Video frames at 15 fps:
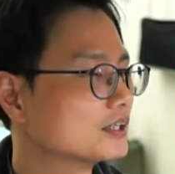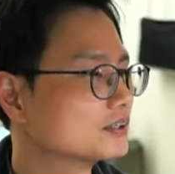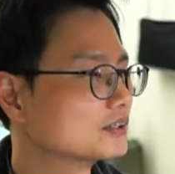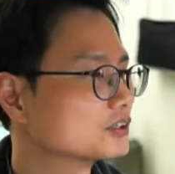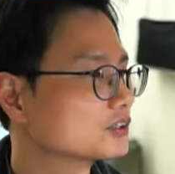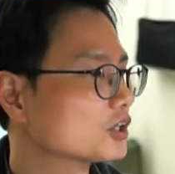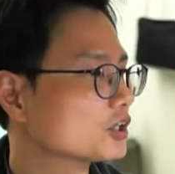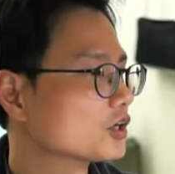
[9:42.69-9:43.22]

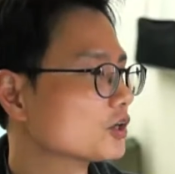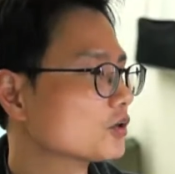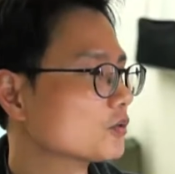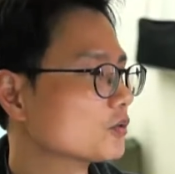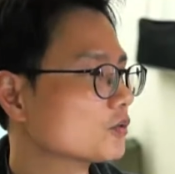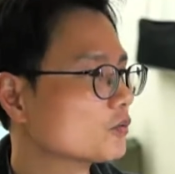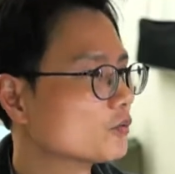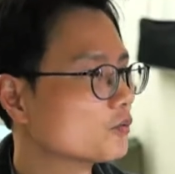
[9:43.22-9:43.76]

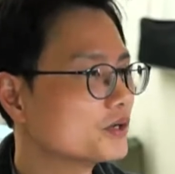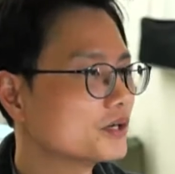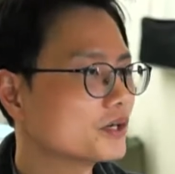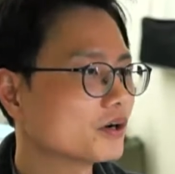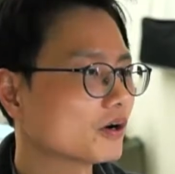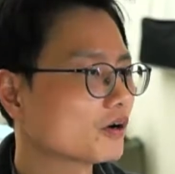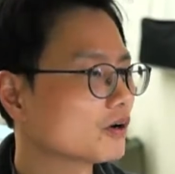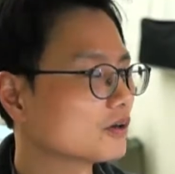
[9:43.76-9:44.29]
So we
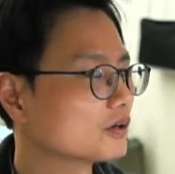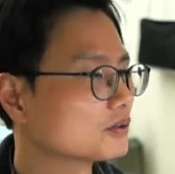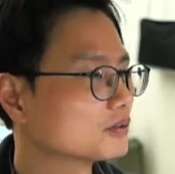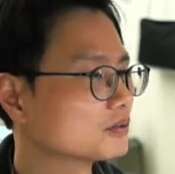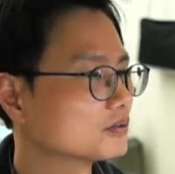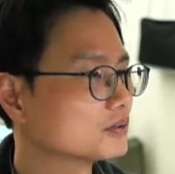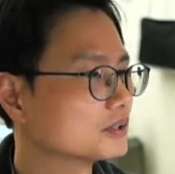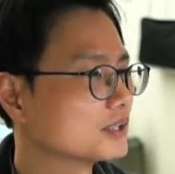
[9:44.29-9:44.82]
are,
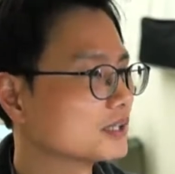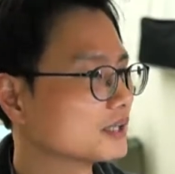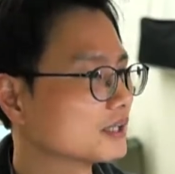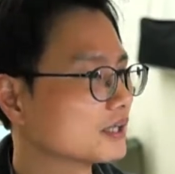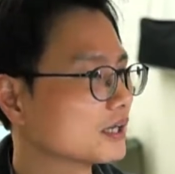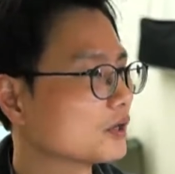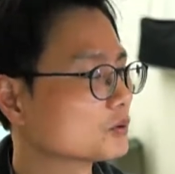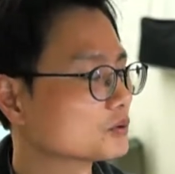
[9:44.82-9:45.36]

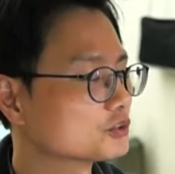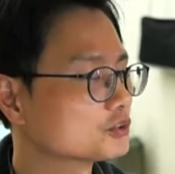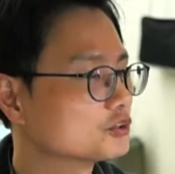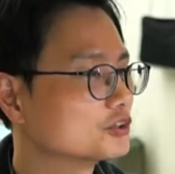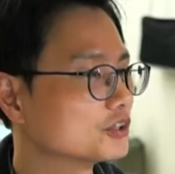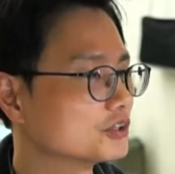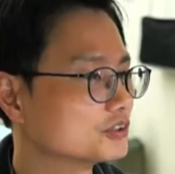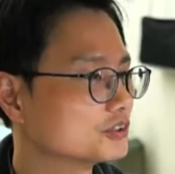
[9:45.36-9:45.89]
our
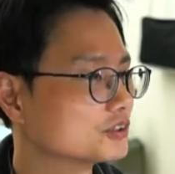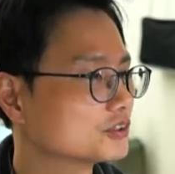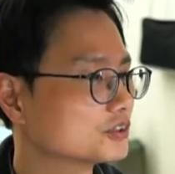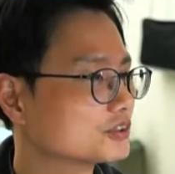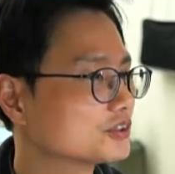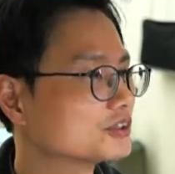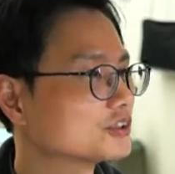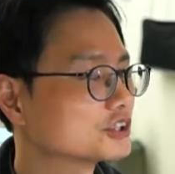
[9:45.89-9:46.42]
students
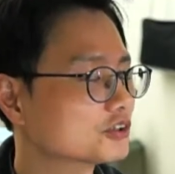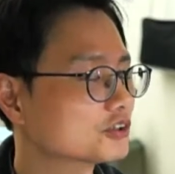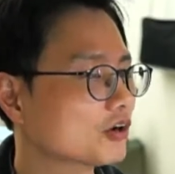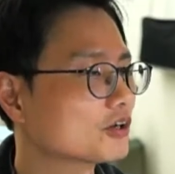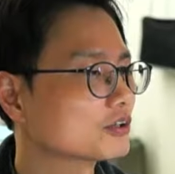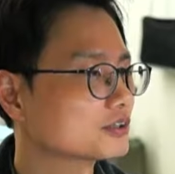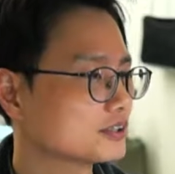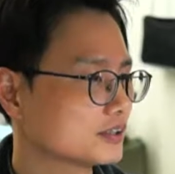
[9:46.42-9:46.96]
just
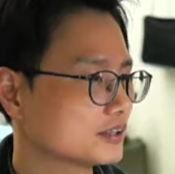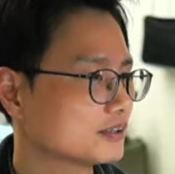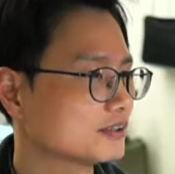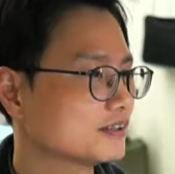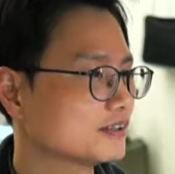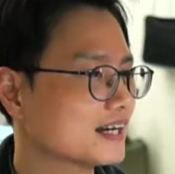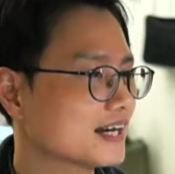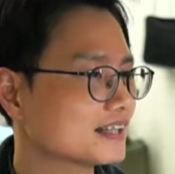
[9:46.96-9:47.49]
start
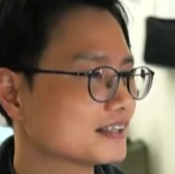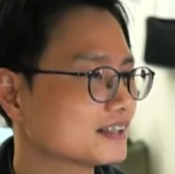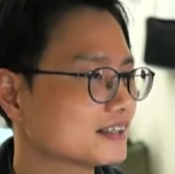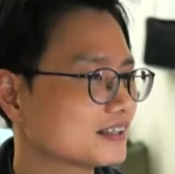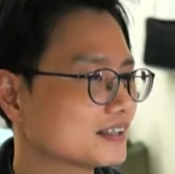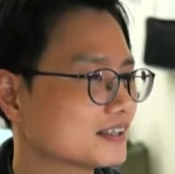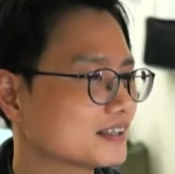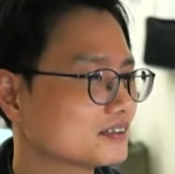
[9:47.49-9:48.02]
that
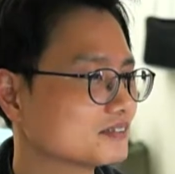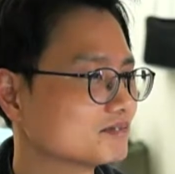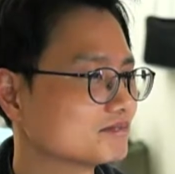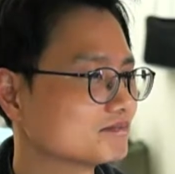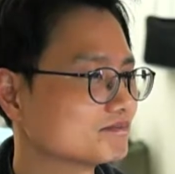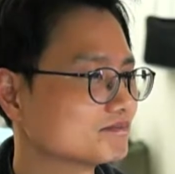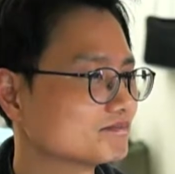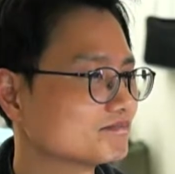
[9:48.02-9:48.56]

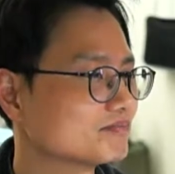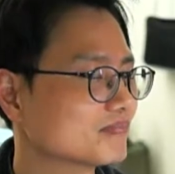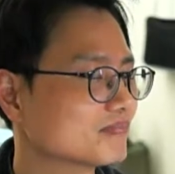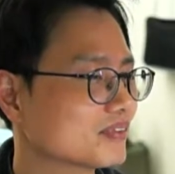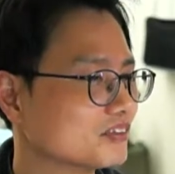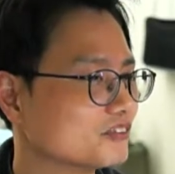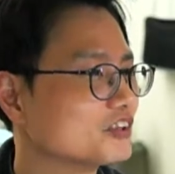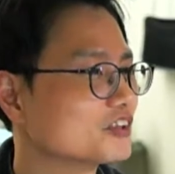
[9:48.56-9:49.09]

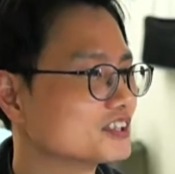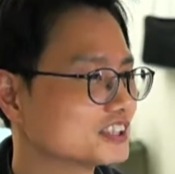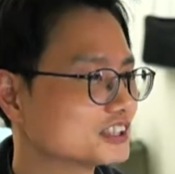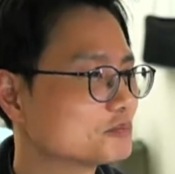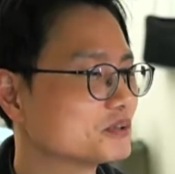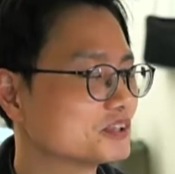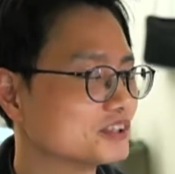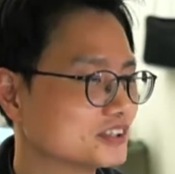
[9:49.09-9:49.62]
real
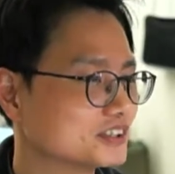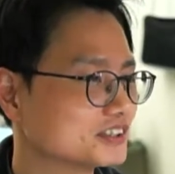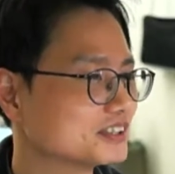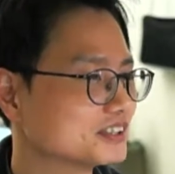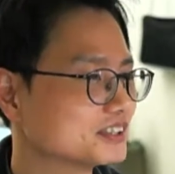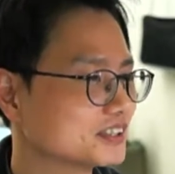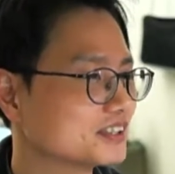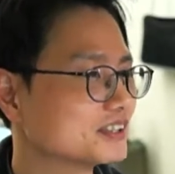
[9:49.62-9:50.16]

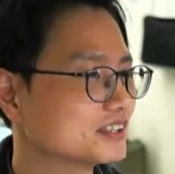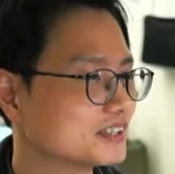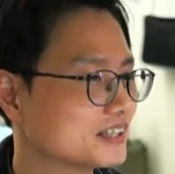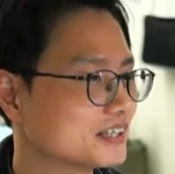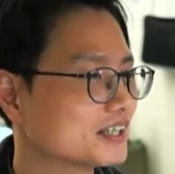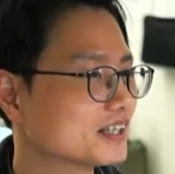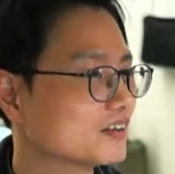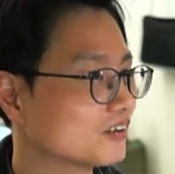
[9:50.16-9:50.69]
experience,
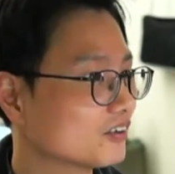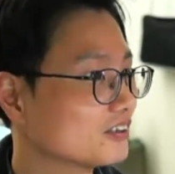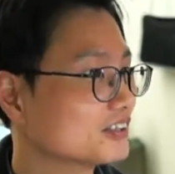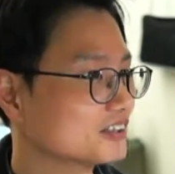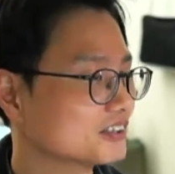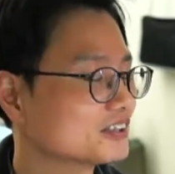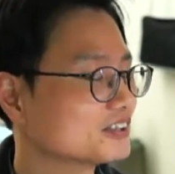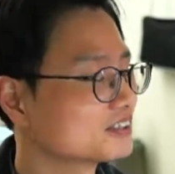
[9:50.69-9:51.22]

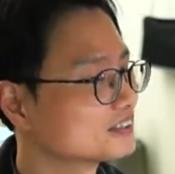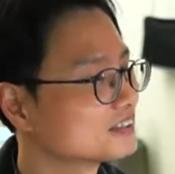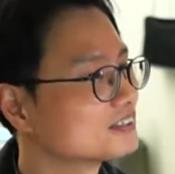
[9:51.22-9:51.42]
earlier.